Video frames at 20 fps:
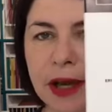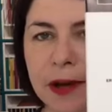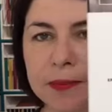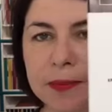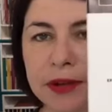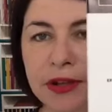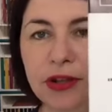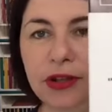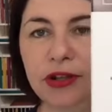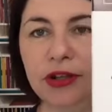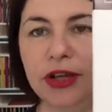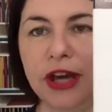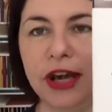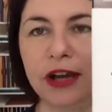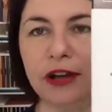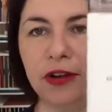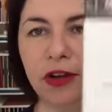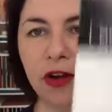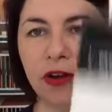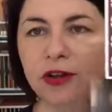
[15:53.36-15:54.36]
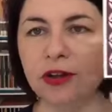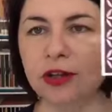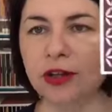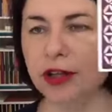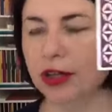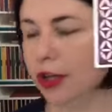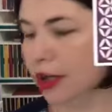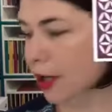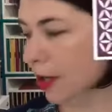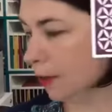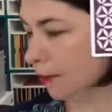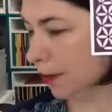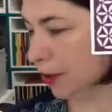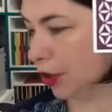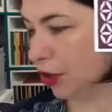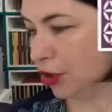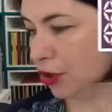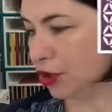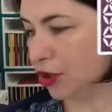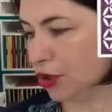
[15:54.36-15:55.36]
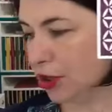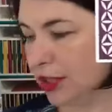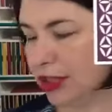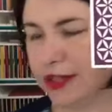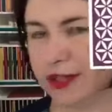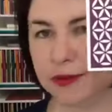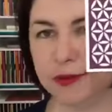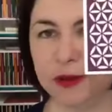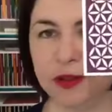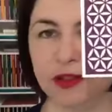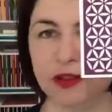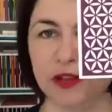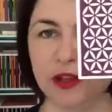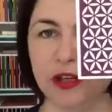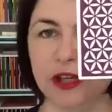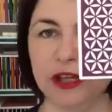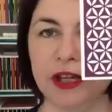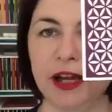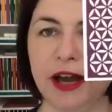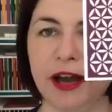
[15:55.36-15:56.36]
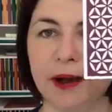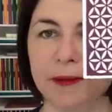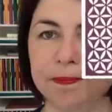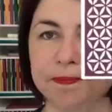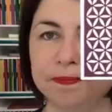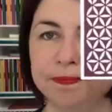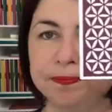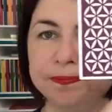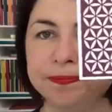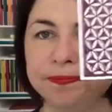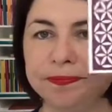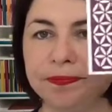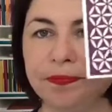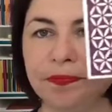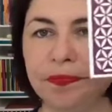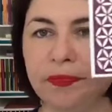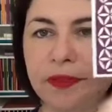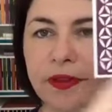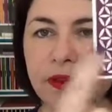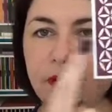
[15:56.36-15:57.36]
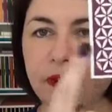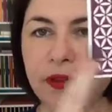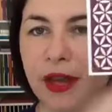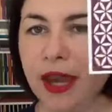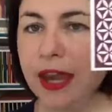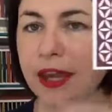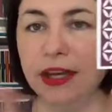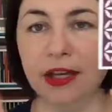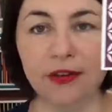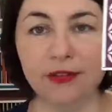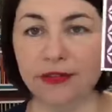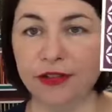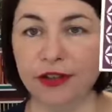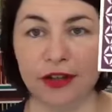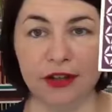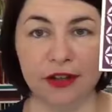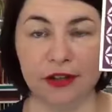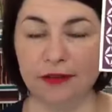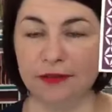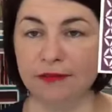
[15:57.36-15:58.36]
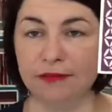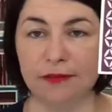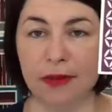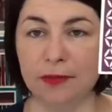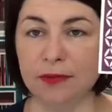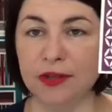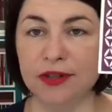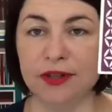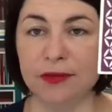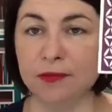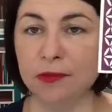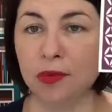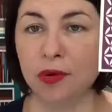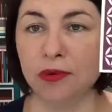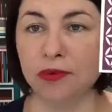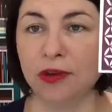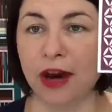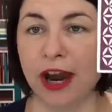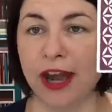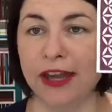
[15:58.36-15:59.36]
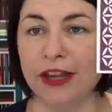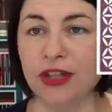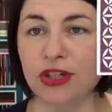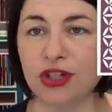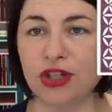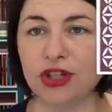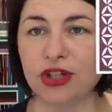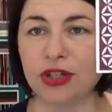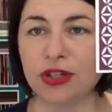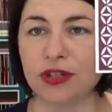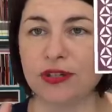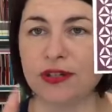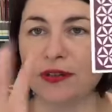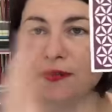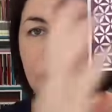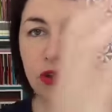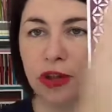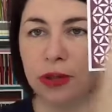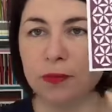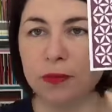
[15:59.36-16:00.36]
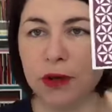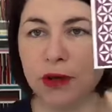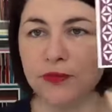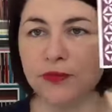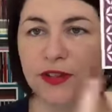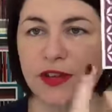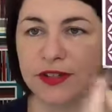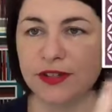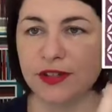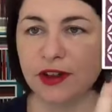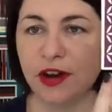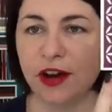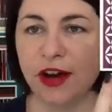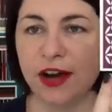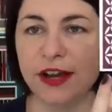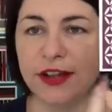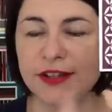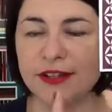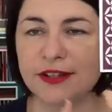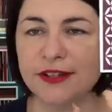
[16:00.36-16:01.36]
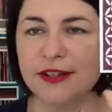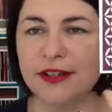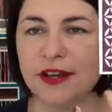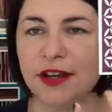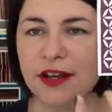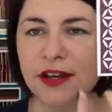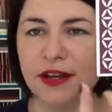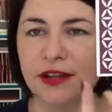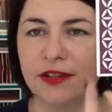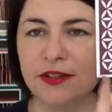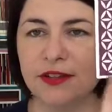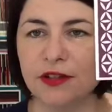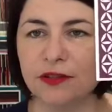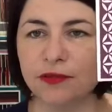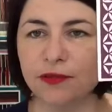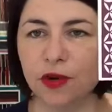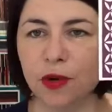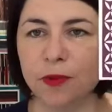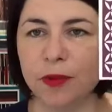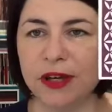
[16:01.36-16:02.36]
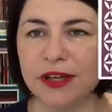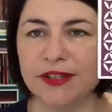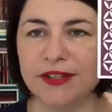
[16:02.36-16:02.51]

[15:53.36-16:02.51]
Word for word: up in the new catalogue. But you can do this with the um, any of the Memories and More range because they've got the perfect size. This is 4 by